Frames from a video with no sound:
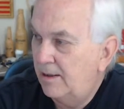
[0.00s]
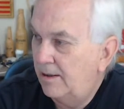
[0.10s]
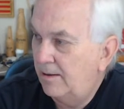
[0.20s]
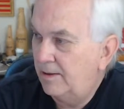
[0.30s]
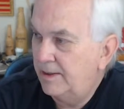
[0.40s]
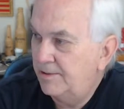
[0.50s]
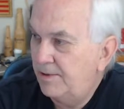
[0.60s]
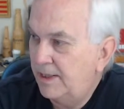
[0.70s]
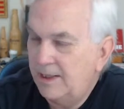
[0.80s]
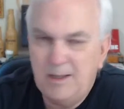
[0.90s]
all is
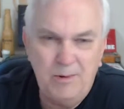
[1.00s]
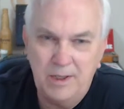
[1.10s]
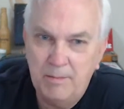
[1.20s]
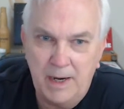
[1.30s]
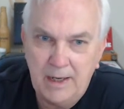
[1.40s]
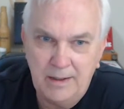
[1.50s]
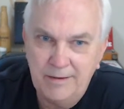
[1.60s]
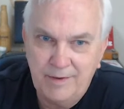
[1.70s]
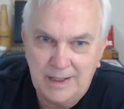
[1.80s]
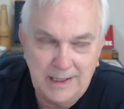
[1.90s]
well. And it wouldn't have mattered
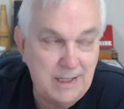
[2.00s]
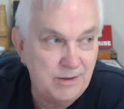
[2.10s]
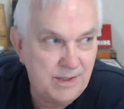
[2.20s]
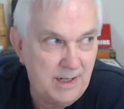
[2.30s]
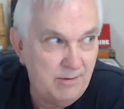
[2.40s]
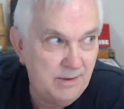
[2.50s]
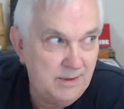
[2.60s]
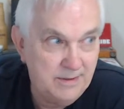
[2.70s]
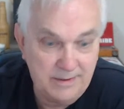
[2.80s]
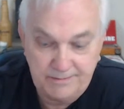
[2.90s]
if I'd lost that one
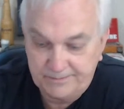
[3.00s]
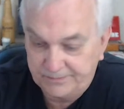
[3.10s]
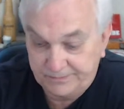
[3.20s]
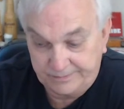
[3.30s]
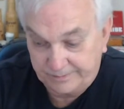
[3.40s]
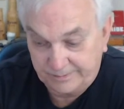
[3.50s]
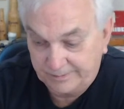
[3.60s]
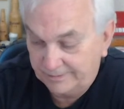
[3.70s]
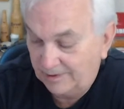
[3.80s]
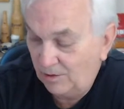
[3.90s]
because
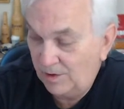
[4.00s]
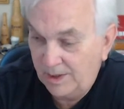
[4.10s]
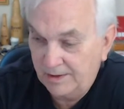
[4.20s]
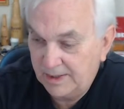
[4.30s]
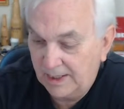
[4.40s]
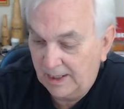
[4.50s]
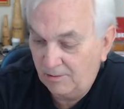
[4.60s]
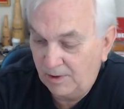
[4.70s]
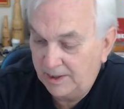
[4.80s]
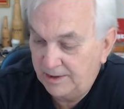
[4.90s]
Lord knows I
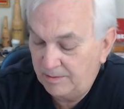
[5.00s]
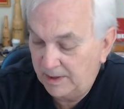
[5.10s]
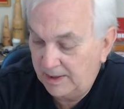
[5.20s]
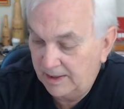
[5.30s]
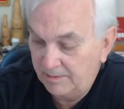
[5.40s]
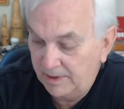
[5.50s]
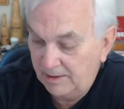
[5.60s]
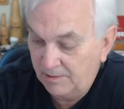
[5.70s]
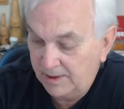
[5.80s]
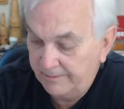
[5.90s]
got way too many of them
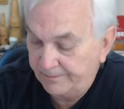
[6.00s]
anyway.